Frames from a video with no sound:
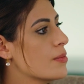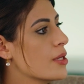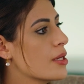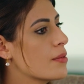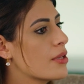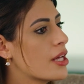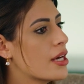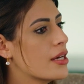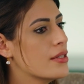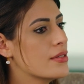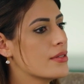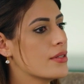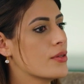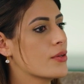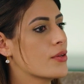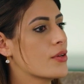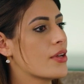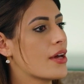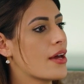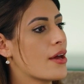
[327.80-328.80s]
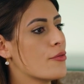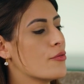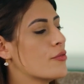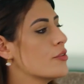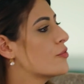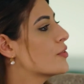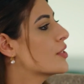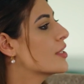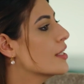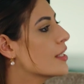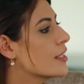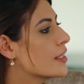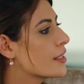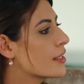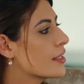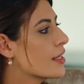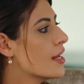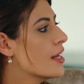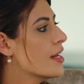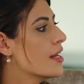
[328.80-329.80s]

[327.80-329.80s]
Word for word: big blinds and you're gonna have 15,